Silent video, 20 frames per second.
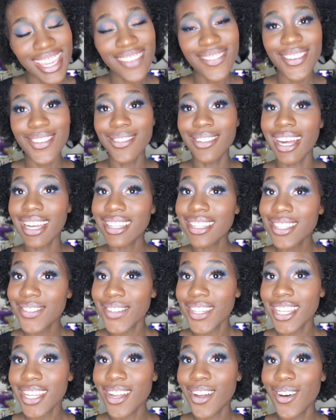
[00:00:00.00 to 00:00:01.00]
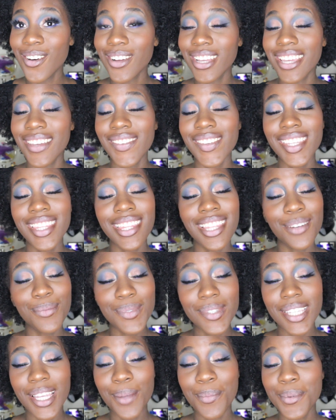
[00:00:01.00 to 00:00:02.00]
if you like this video, give it a
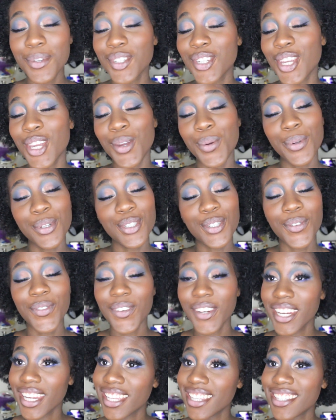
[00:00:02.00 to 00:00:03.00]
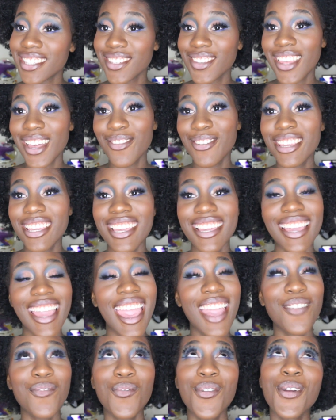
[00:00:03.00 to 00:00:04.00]
thumbs up, share with your friends so that we can
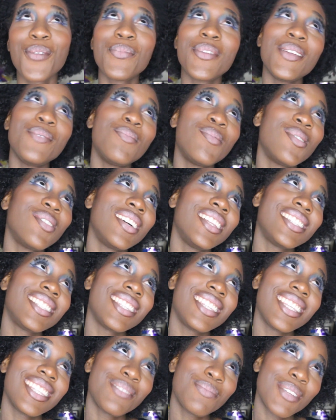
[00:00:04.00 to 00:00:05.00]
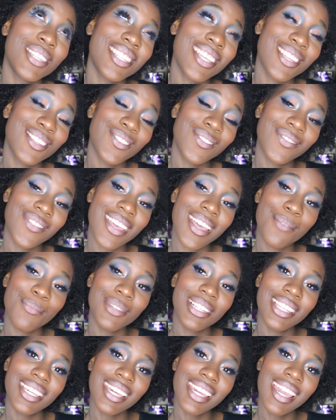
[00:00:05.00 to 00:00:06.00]
gain more people into this potato
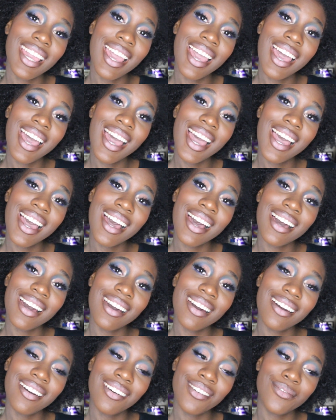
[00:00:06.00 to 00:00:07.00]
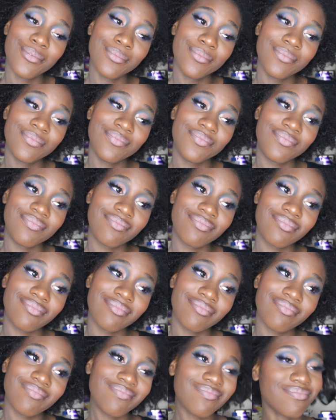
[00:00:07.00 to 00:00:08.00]
family. And
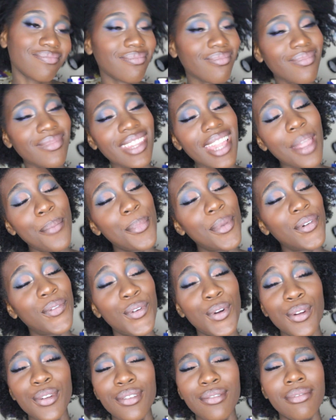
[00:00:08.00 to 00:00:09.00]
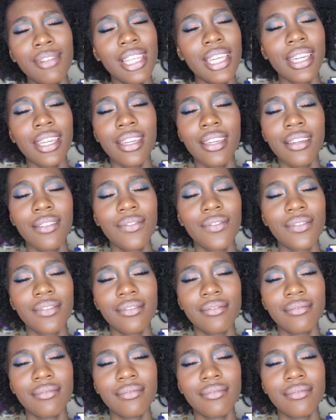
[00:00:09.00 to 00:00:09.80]
before you leave,